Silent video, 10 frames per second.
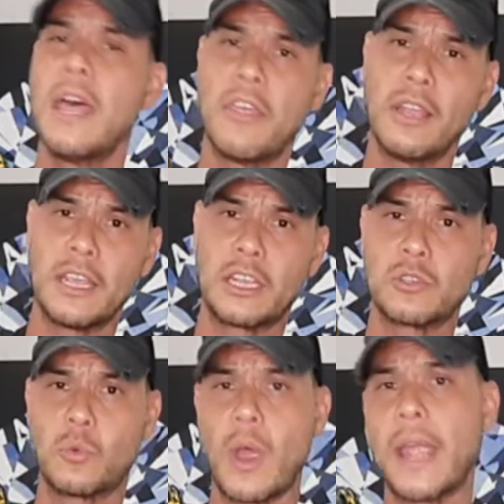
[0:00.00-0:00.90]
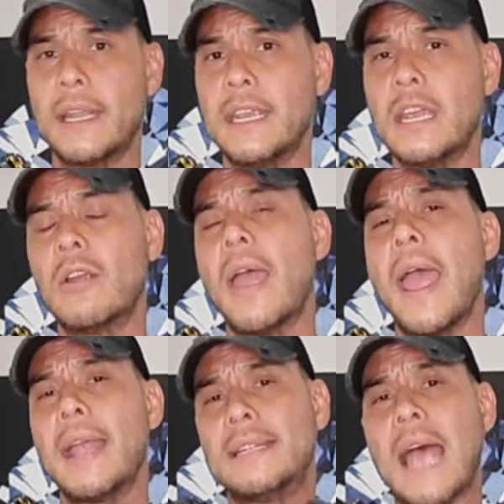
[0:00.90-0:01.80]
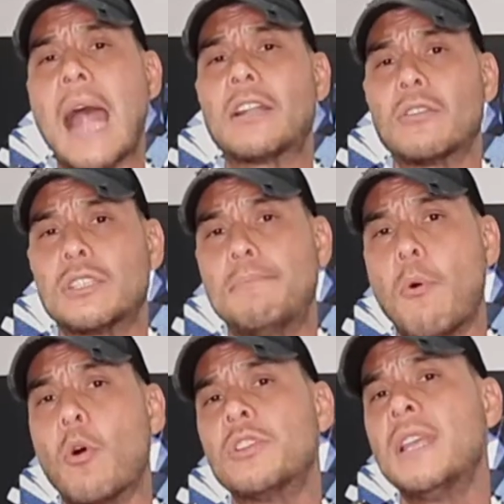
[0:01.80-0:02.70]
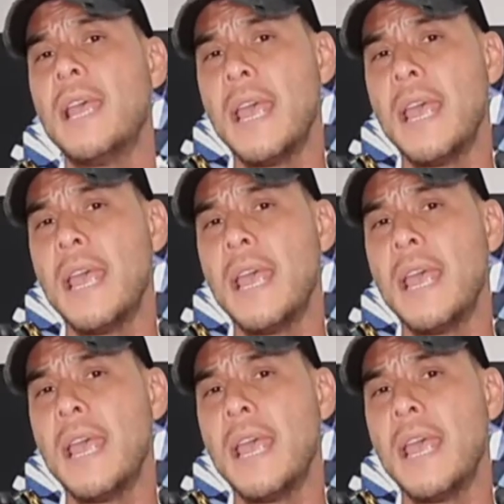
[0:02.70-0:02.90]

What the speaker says: The link is right here, and Tactical Sports